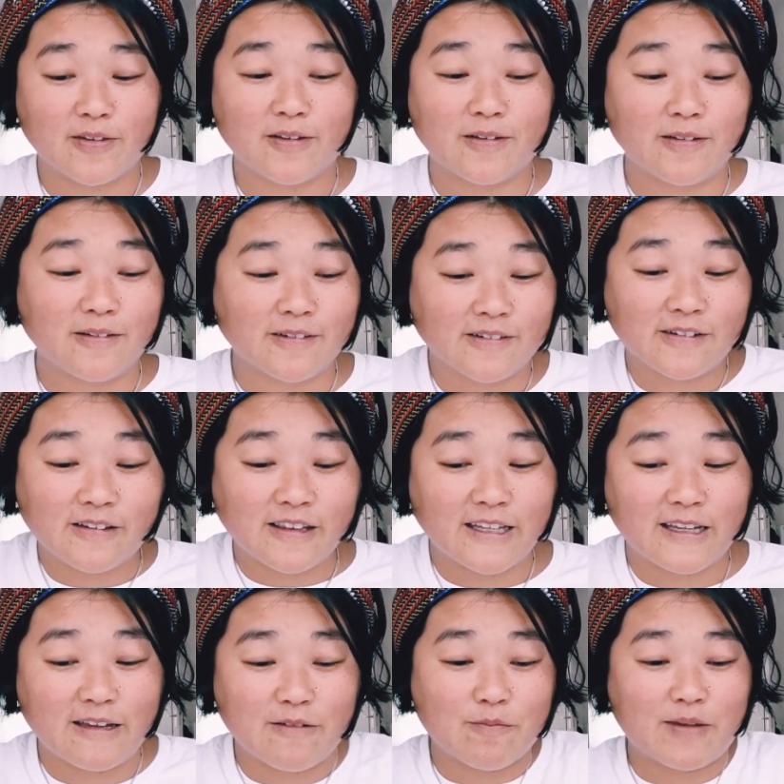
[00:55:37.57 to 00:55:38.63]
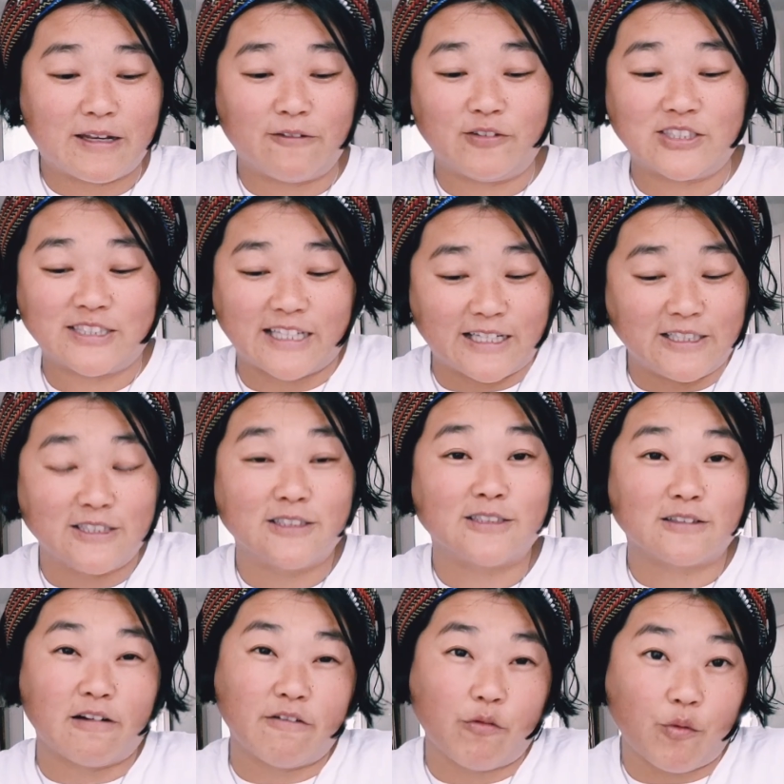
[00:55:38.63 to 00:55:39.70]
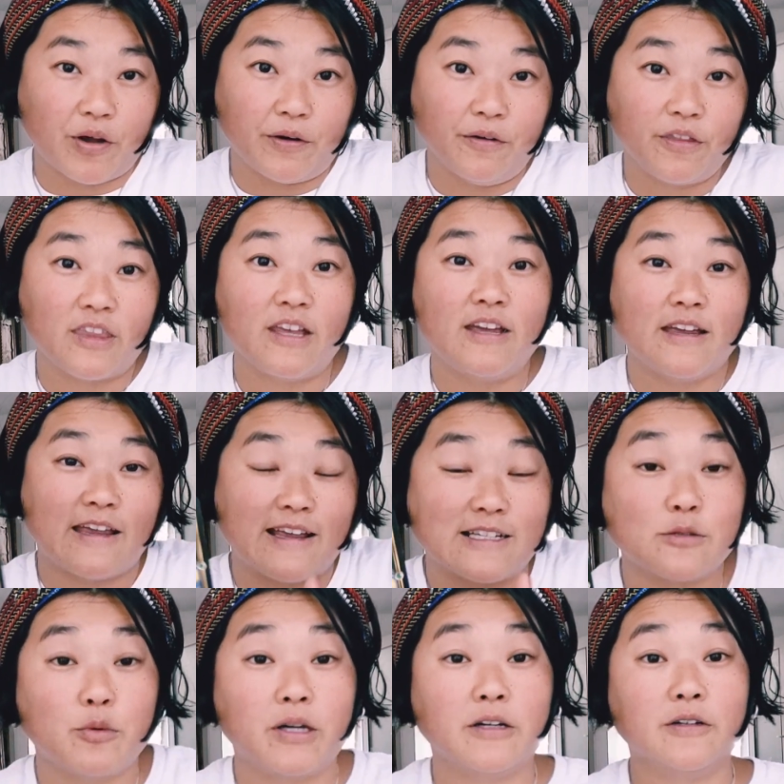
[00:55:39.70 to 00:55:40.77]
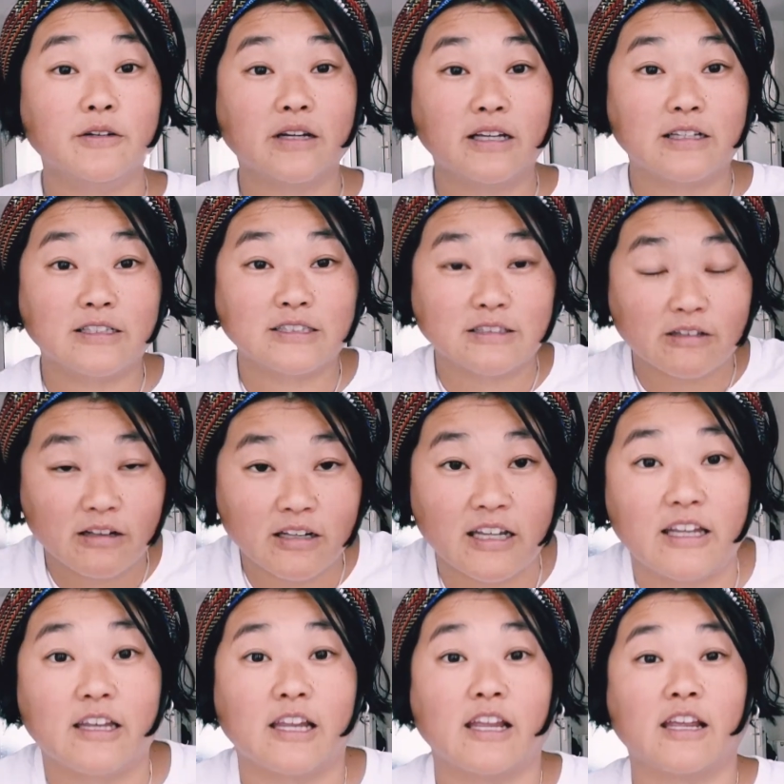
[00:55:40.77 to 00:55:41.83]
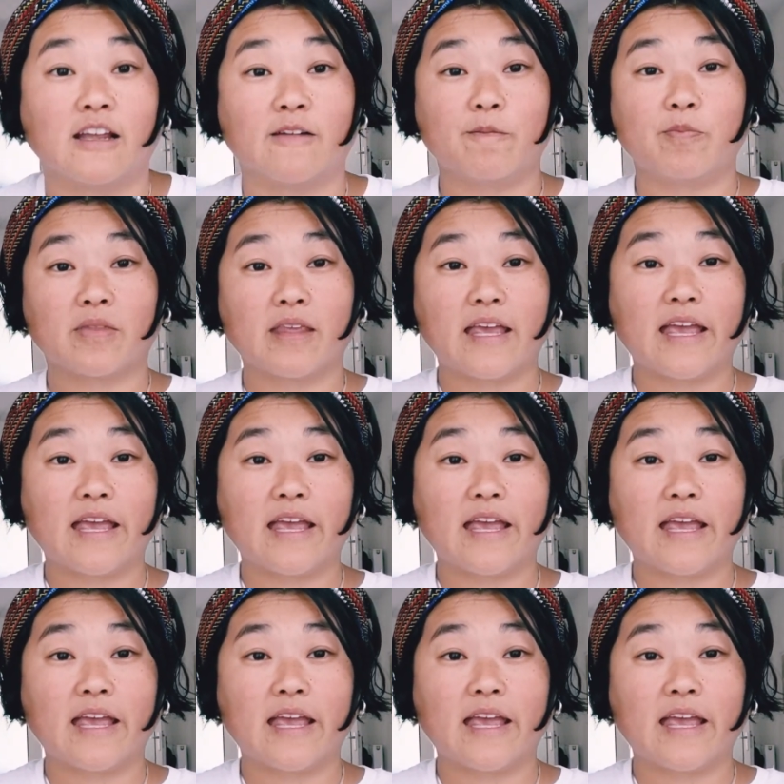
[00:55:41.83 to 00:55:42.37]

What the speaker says: the earthly manifestations of wealth, as well as letting